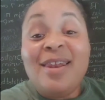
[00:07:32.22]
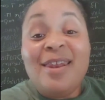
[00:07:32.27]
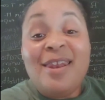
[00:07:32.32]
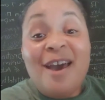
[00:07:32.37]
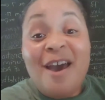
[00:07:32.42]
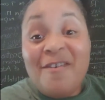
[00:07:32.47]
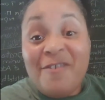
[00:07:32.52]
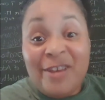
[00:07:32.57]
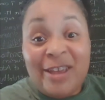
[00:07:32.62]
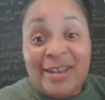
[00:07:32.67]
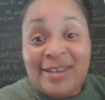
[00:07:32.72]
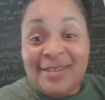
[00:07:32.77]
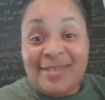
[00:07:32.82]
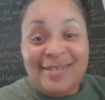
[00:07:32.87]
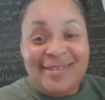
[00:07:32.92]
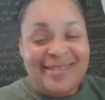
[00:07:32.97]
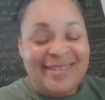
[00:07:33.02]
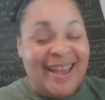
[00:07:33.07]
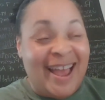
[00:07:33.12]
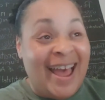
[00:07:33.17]
I love it.
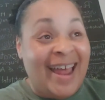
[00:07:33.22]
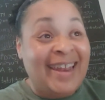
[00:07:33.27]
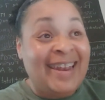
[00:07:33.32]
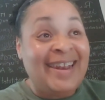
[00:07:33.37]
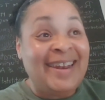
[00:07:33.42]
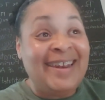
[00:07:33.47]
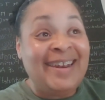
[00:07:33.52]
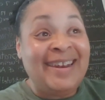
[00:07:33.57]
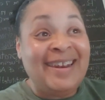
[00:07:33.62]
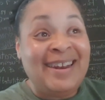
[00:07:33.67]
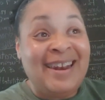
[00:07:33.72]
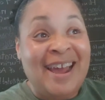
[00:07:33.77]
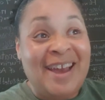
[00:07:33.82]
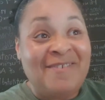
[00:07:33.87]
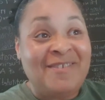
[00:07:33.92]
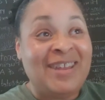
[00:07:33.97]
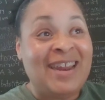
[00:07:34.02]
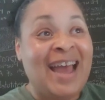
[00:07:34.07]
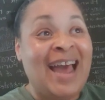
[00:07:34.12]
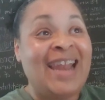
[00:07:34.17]
I love
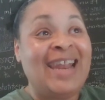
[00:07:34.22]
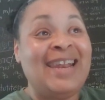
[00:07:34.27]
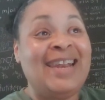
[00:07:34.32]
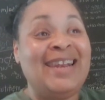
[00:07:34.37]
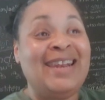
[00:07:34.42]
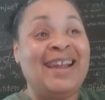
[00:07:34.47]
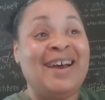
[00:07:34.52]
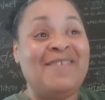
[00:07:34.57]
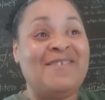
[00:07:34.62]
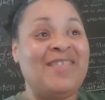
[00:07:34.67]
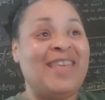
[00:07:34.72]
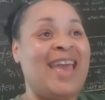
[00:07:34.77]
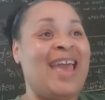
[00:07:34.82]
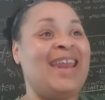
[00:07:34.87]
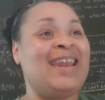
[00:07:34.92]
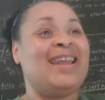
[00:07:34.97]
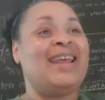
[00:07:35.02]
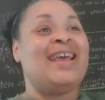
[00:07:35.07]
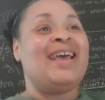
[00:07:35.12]
it. I love that.